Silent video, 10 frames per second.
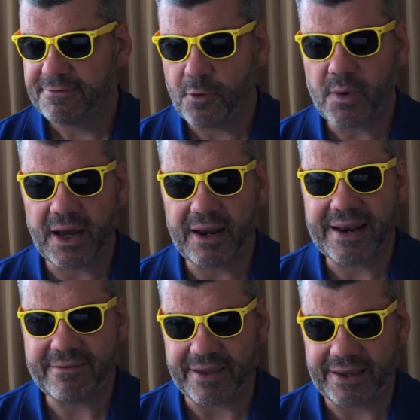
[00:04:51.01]
Full
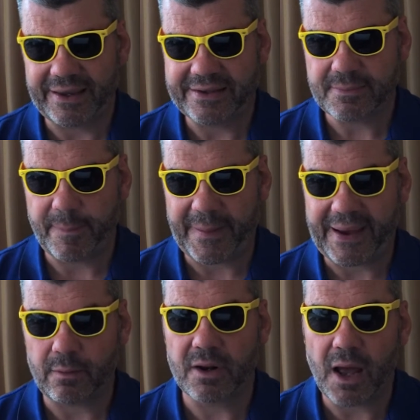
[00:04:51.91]
color living is
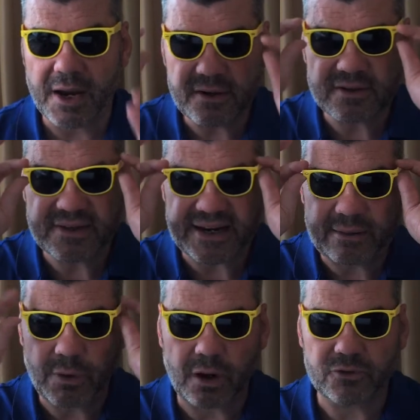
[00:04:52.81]
about
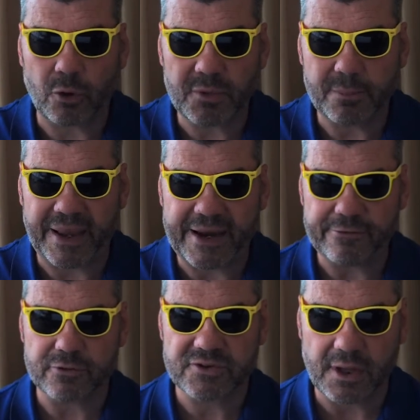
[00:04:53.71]
understanding what the dominant
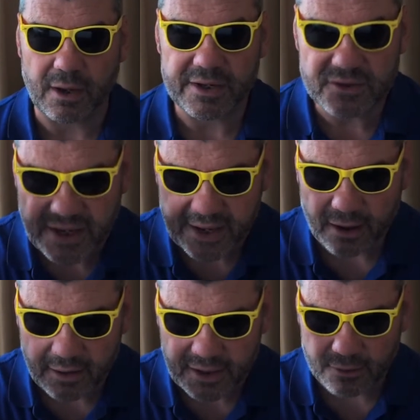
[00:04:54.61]
behavioral style is.
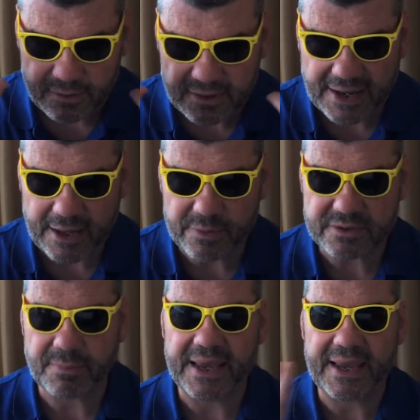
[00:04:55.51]
Yeah, yellow
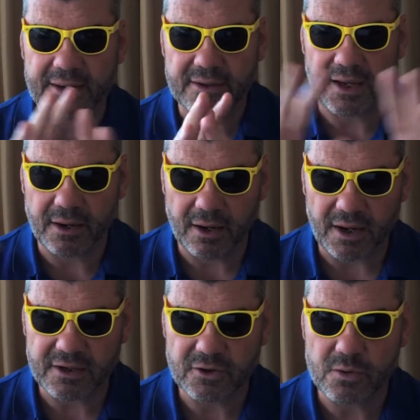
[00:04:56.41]
is me, and
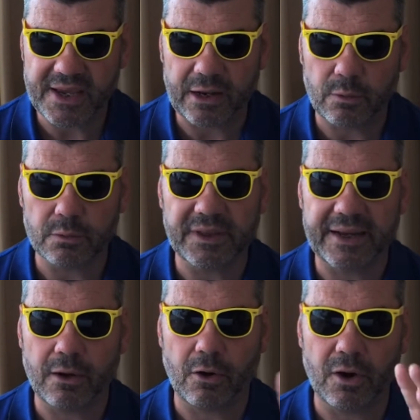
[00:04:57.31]
I could do yellow all
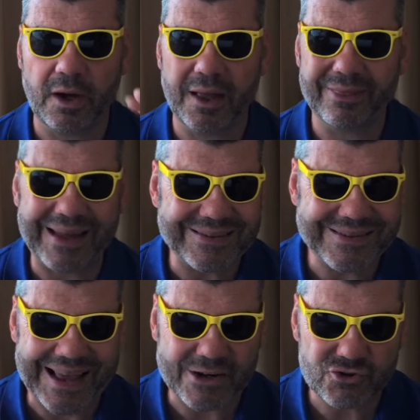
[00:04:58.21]
day long.
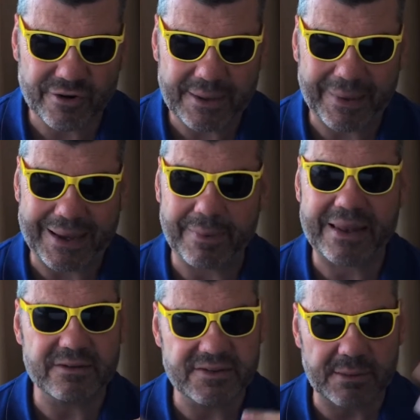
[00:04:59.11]
That's naturally me.
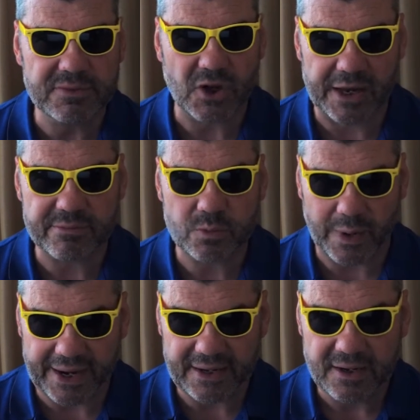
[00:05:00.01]
But there are some times
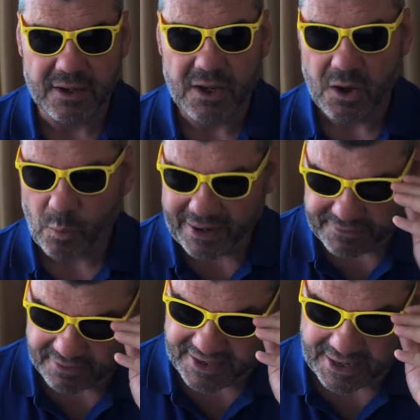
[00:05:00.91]
when We
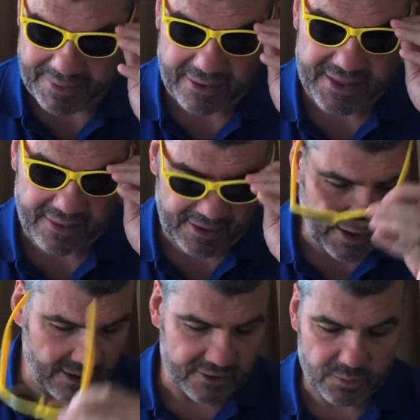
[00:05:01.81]
have to think about the other
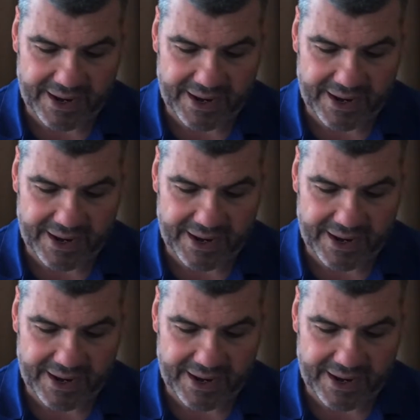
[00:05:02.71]
colors.